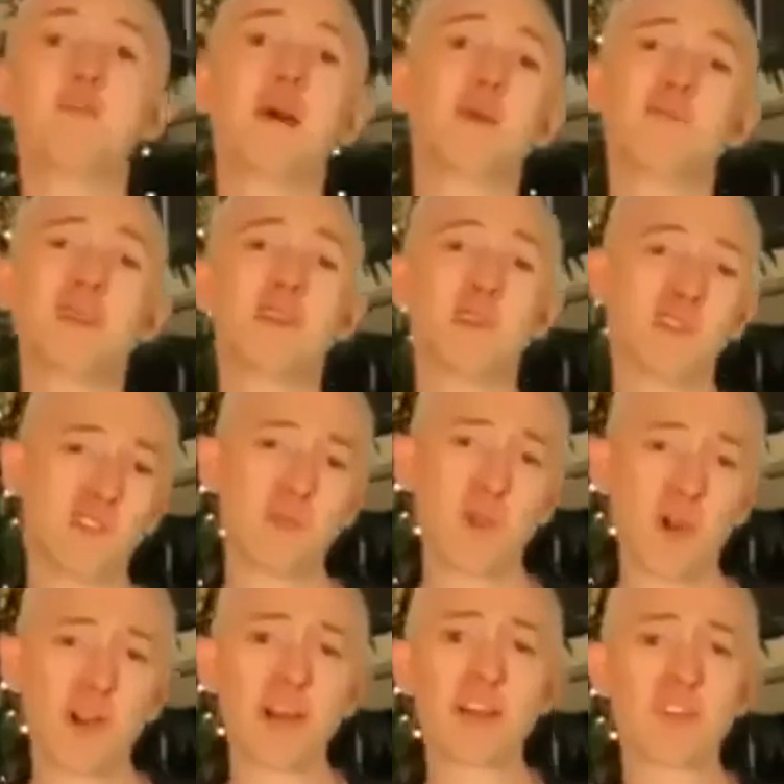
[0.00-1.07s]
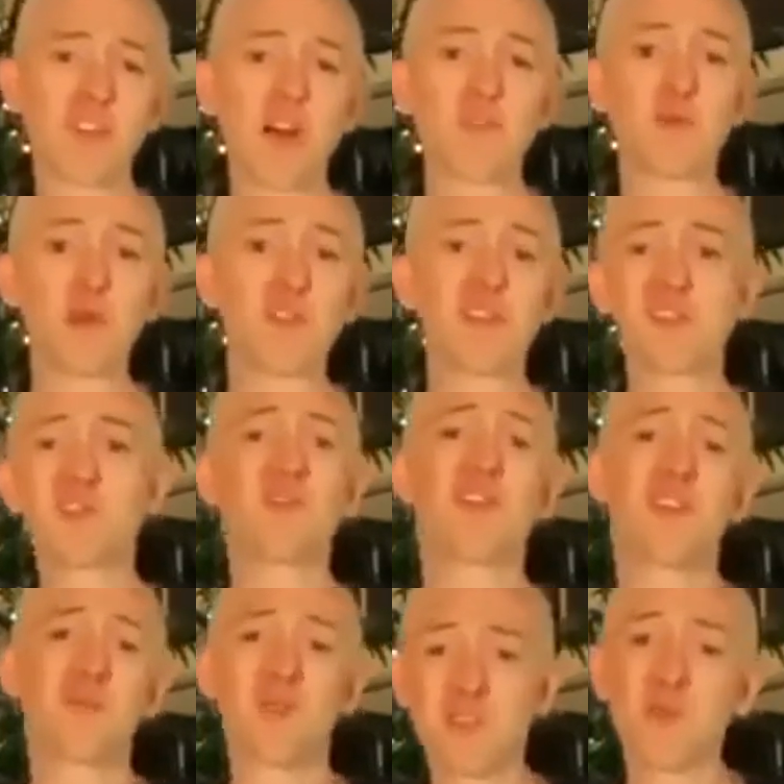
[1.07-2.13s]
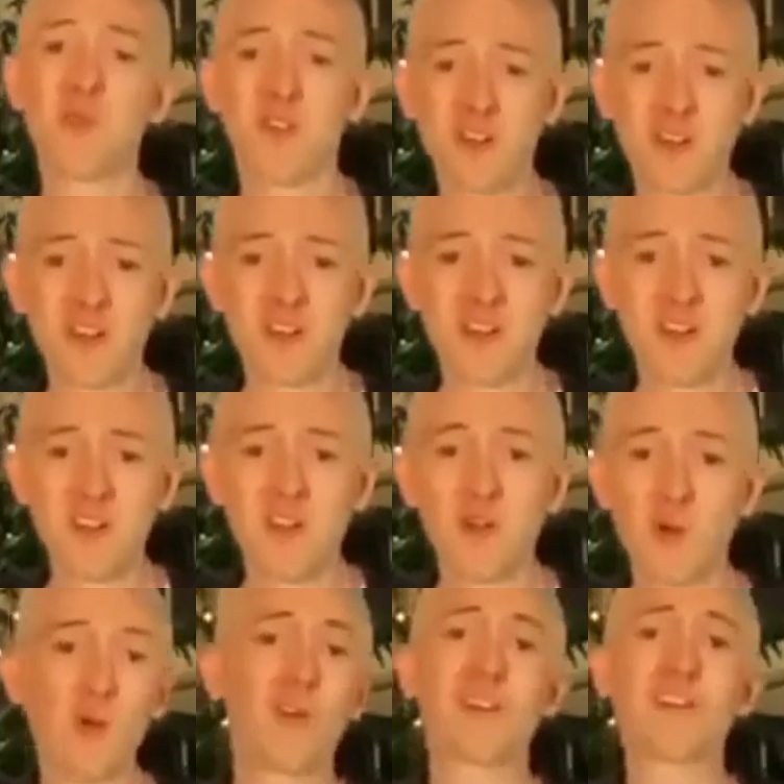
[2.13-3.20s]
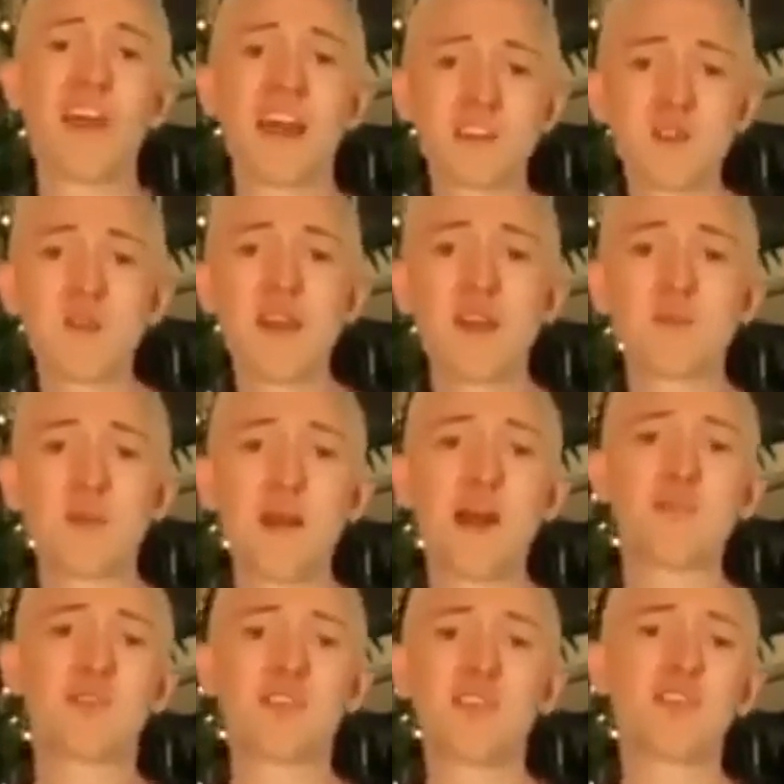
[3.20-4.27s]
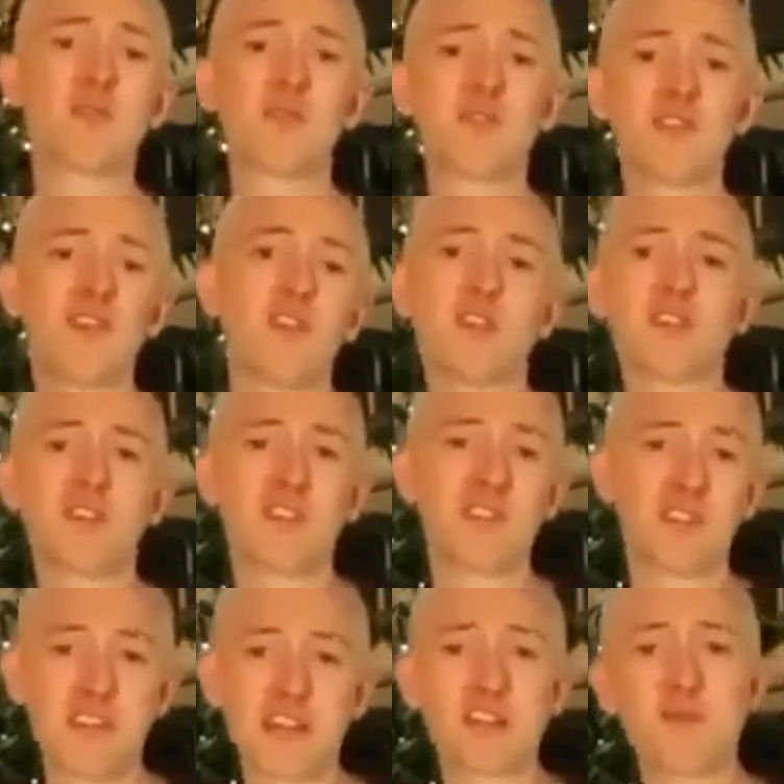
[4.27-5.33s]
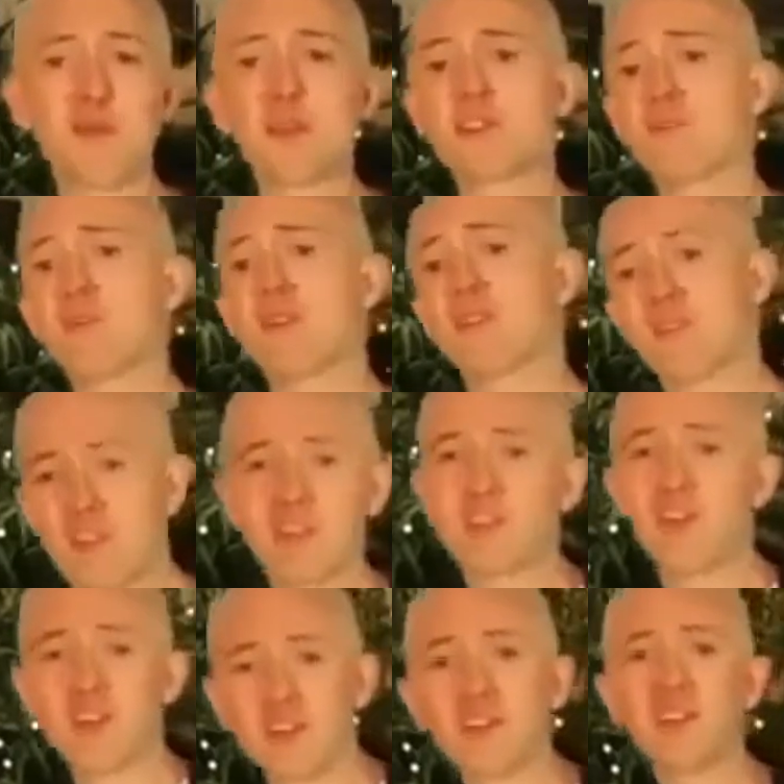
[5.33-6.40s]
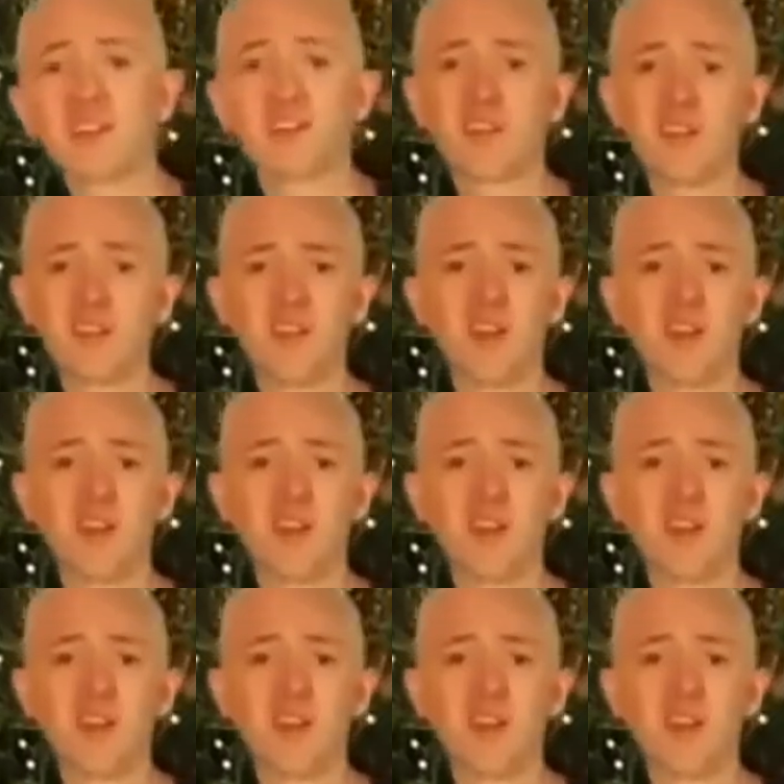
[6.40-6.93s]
And you might be used to marketing software that straight up doesn't work, or exaggerated promises of results, just like the pitchmen that try to sell it to